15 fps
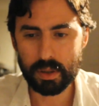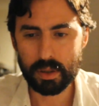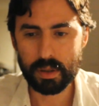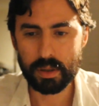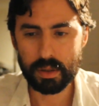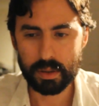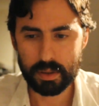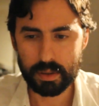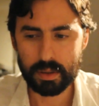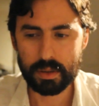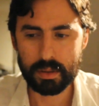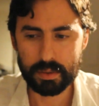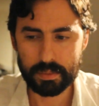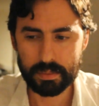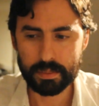
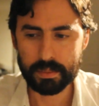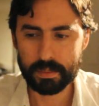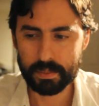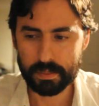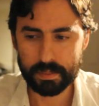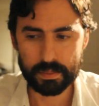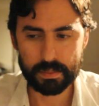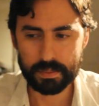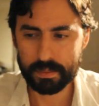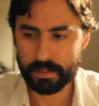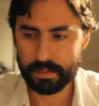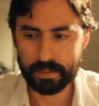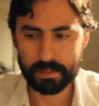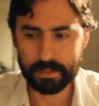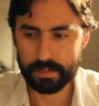
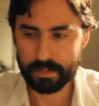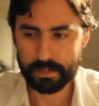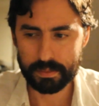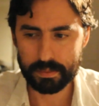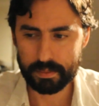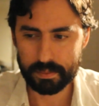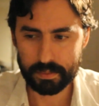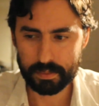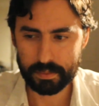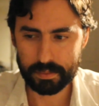Nobody speaks.